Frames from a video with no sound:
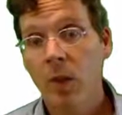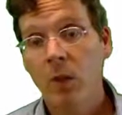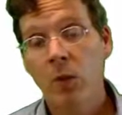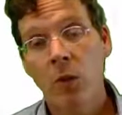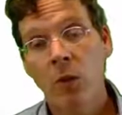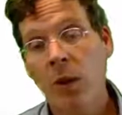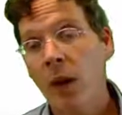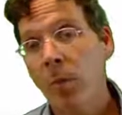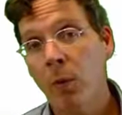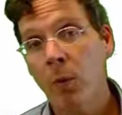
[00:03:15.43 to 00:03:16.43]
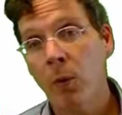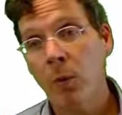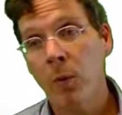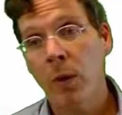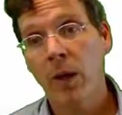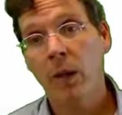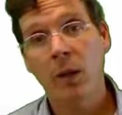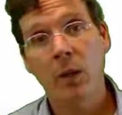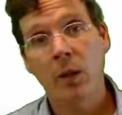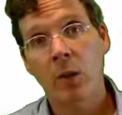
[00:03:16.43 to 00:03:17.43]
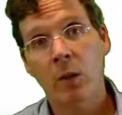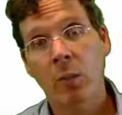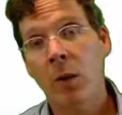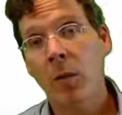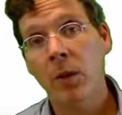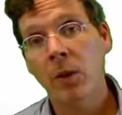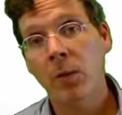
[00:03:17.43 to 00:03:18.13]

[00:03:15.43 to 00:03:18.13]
So the top performer is probably